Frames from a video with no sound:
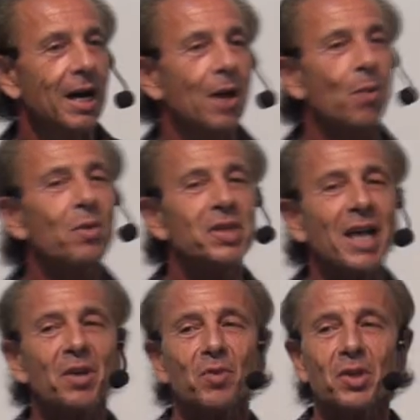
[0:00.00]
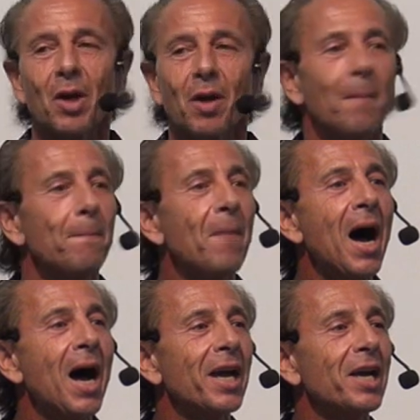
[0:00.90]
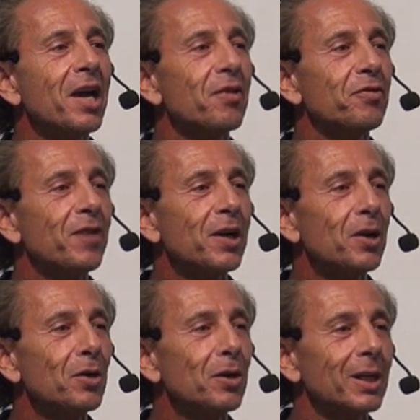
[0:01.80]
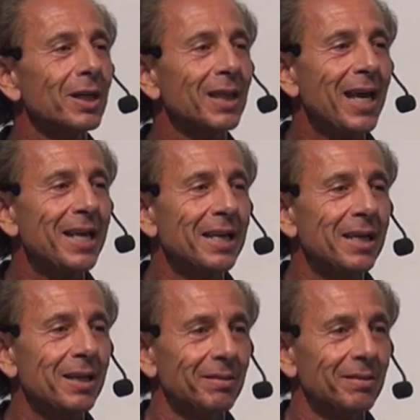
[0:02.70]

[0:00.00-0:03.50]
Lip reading: What was the end result? My fair lady.